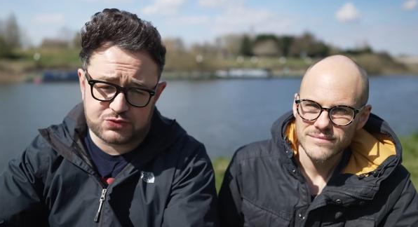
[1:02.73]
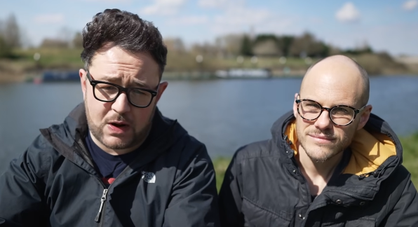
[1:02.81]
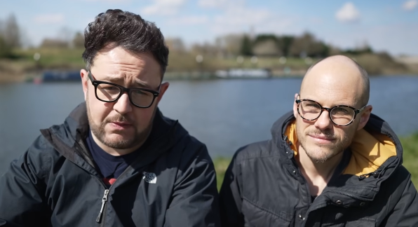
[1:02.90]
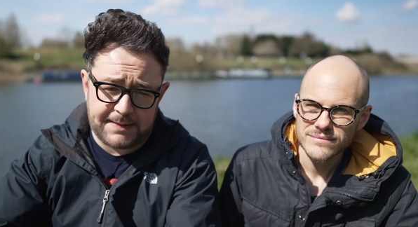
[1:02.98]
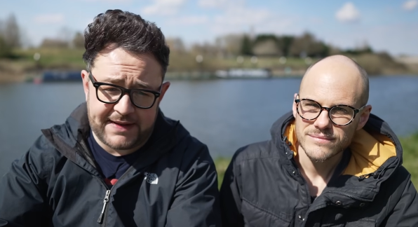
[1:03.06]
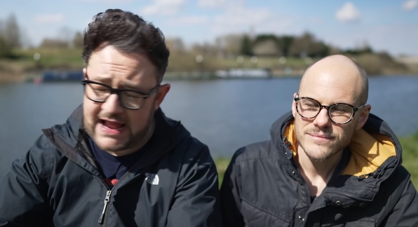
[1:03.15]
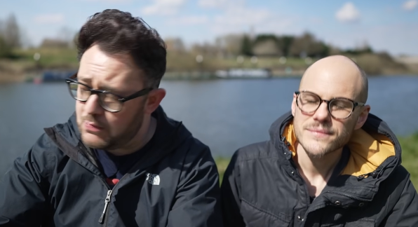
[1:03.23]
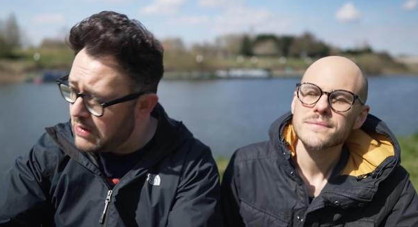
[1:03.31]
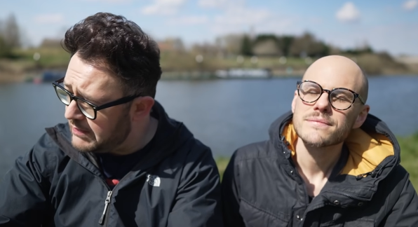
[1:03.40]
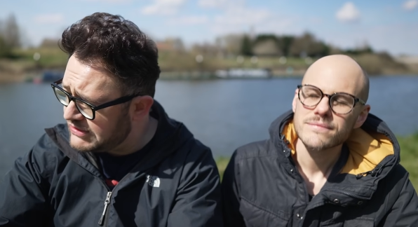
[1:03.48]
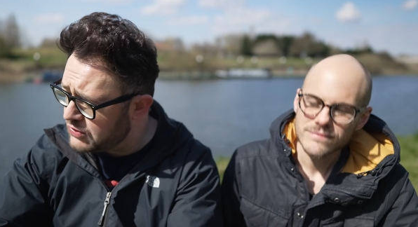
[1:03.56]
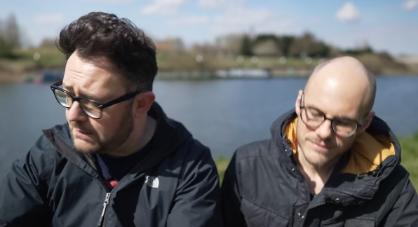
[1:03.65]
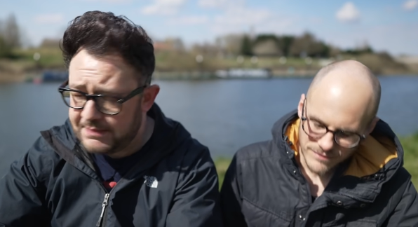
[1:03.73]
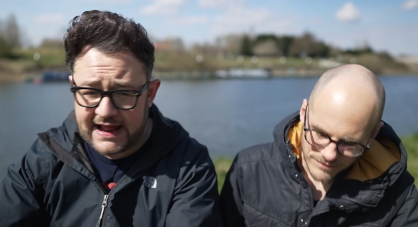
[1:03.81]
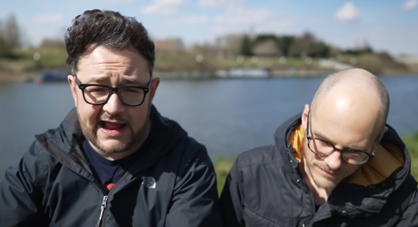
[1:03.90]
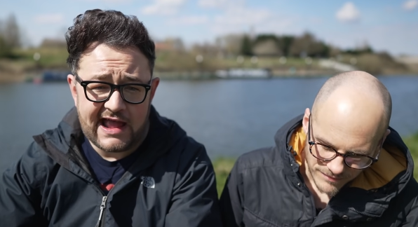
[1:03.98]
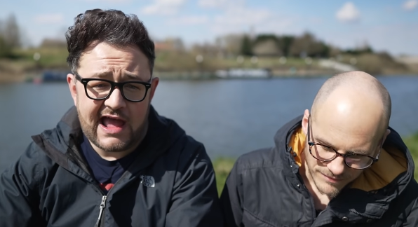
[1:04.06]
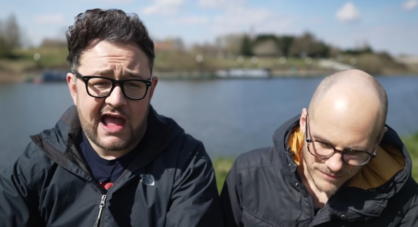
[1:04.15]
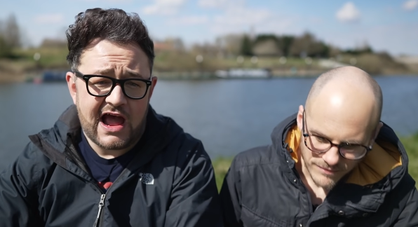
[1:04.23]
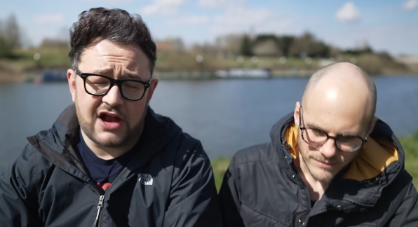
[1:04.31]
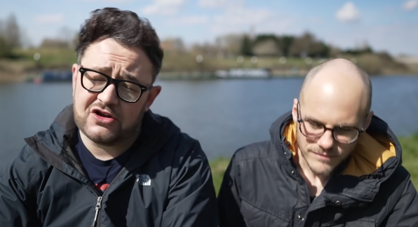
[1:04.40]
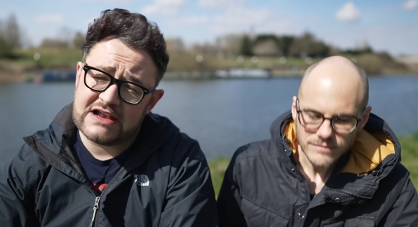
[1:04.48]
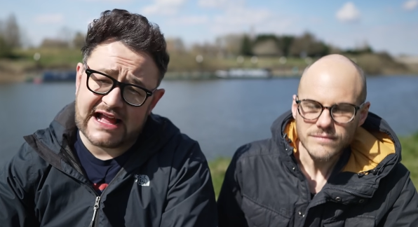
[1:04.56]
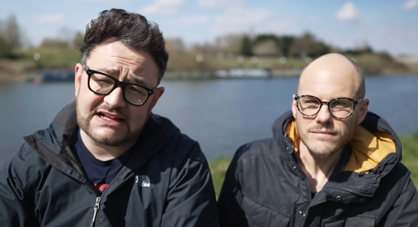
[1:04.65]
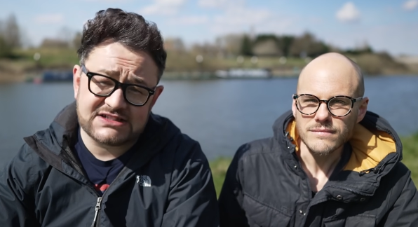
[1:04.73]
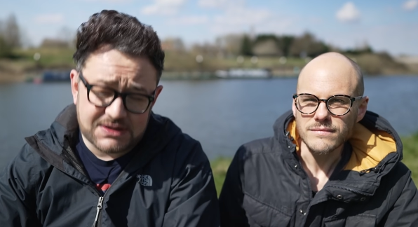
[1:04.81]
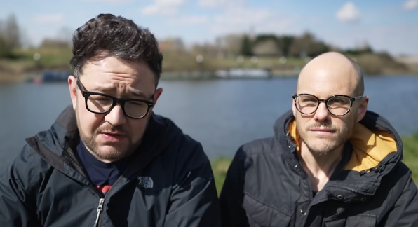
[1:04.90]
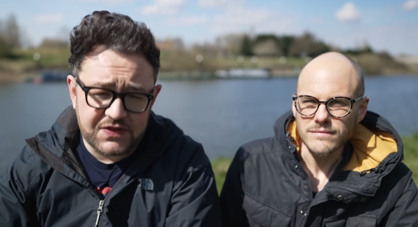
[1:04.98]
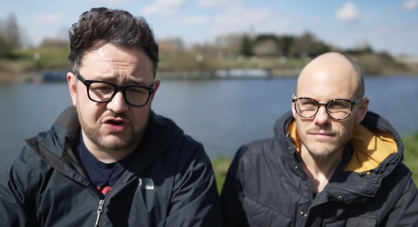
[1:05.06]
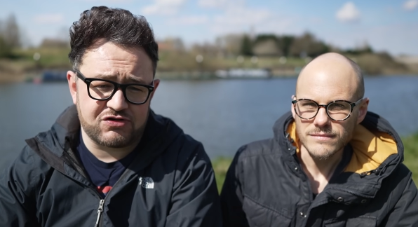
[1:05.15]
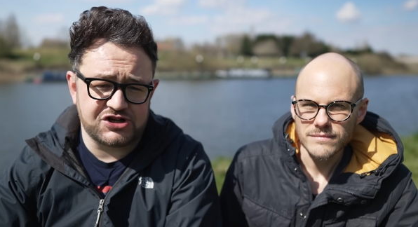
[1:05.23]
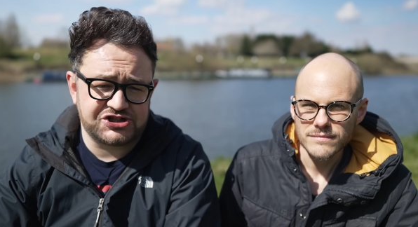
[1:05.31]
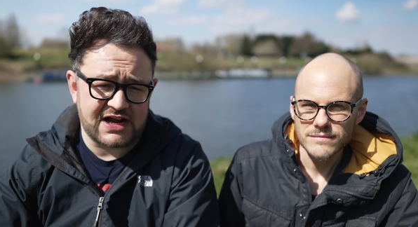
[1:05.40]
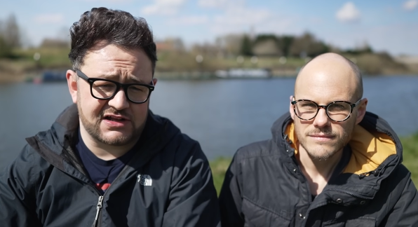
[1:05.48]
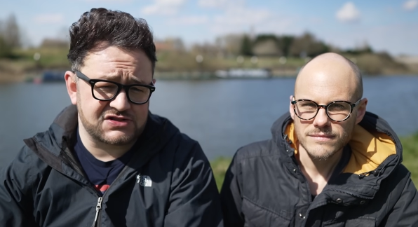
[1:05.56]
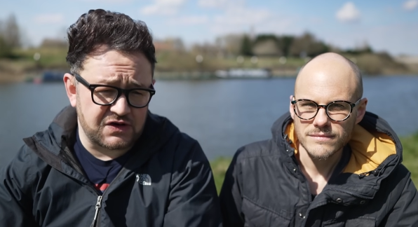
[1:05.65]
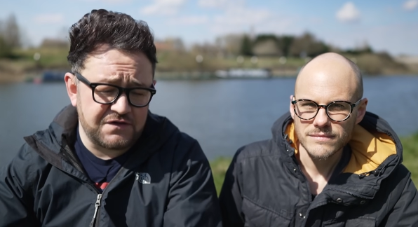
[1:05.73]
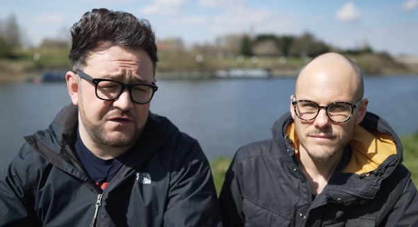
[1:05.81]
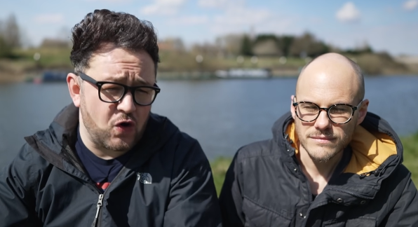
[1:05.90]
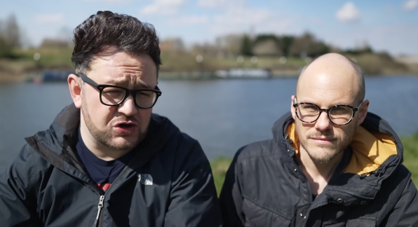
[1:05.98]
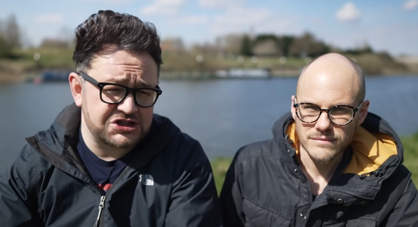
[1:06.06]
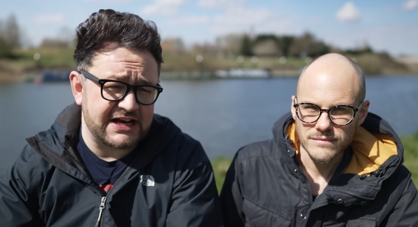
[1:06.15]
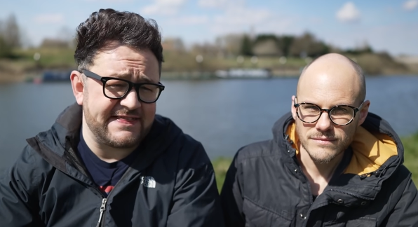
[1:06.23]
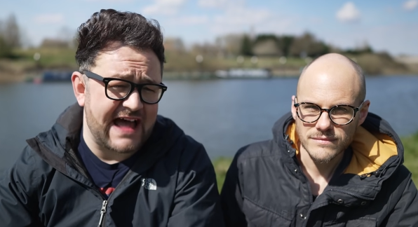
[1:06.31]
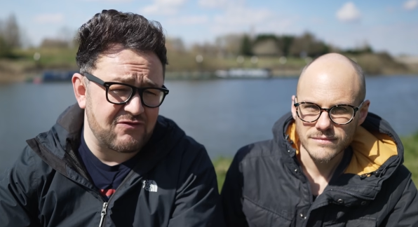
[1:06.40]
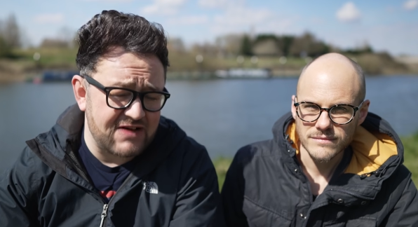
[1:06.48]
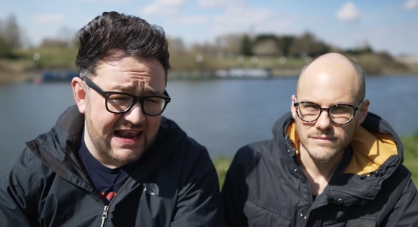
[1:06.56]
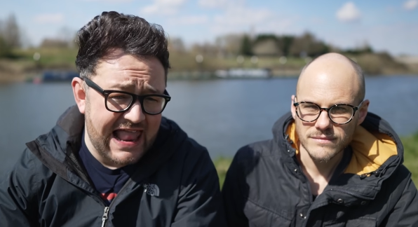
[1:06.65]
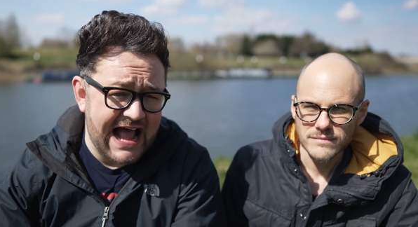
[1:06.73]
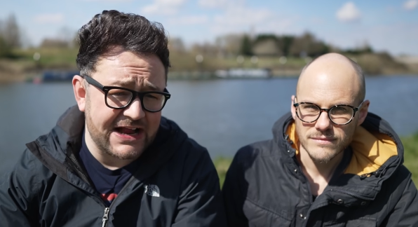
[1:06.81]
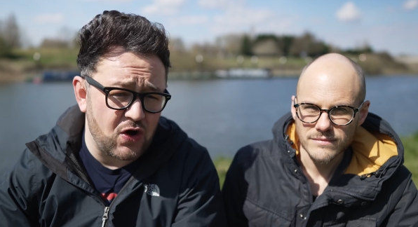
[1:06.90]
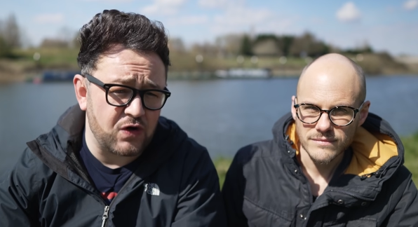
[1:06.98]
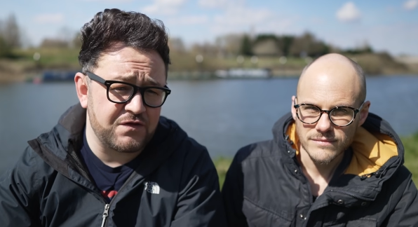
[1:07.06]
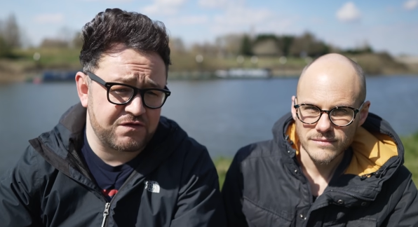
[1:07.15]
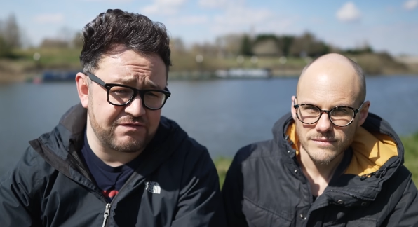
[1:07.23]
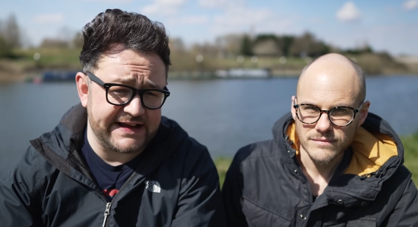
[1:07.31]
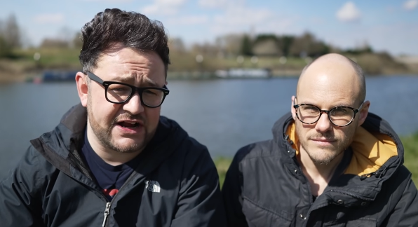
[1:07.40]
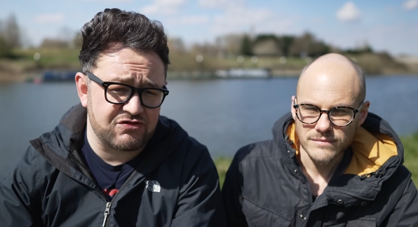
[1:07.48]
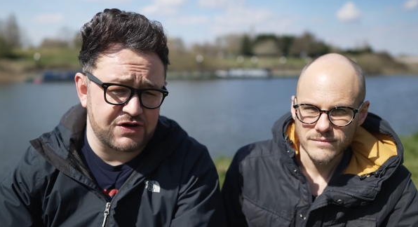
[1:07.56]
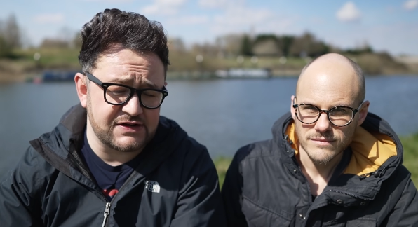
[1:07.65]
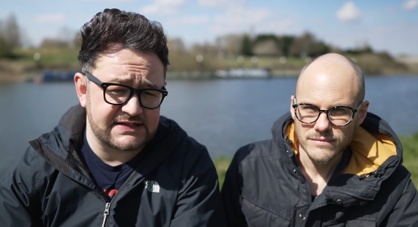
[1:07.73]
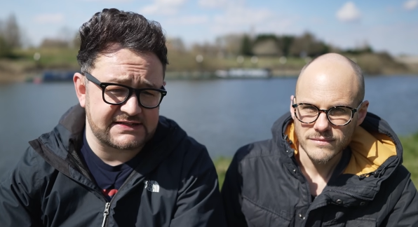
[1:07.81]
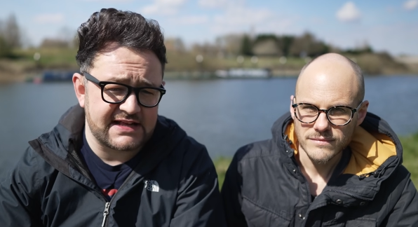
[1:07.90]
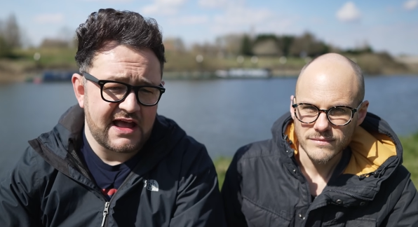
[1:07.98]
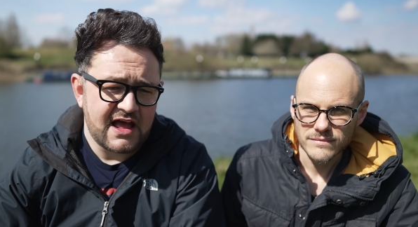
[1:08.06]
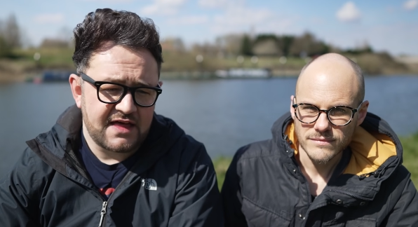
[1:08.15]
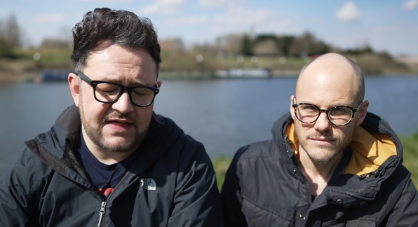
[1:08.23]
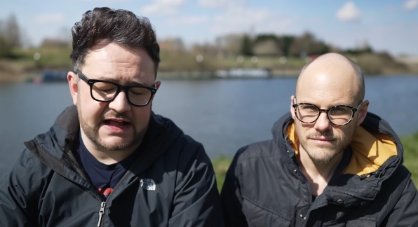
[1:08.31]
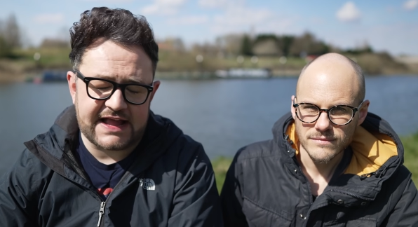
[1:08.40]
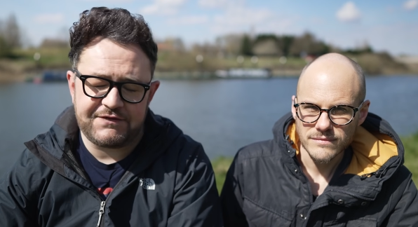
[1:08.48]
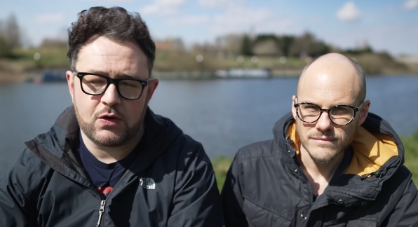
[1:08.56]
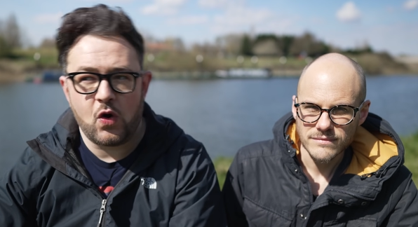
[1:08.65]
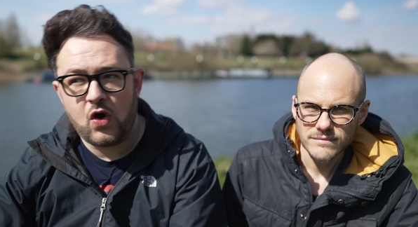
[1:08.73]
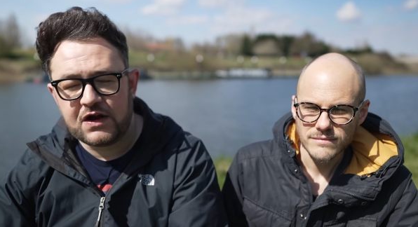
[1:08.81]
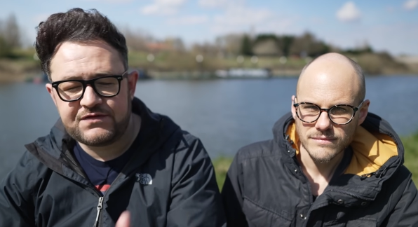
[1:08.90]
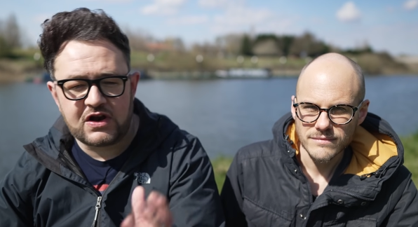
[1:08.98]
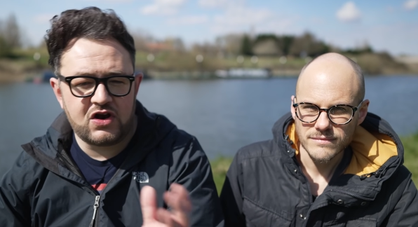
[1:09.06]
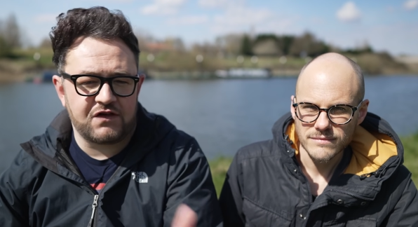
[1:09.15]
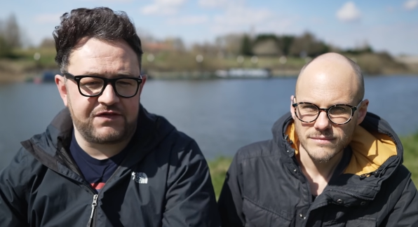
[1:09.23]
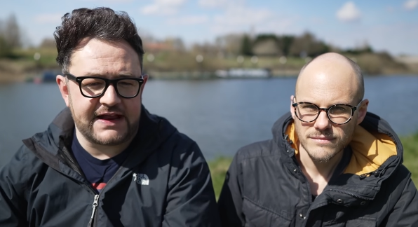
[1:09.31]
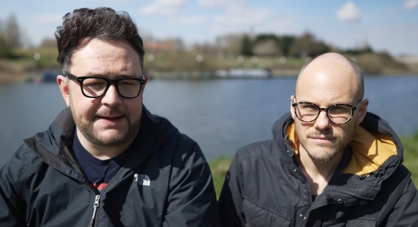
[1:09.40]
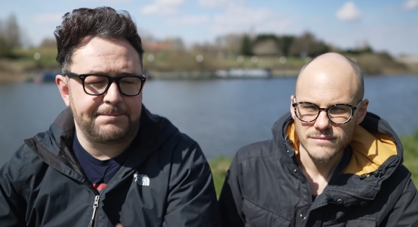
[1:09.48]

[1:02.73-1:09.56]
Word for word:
Speaker 1: when we pay and when we don't pay. And unlike some of the cruise channels, unfortunately, that rely on free cruises that give you all of the lovely,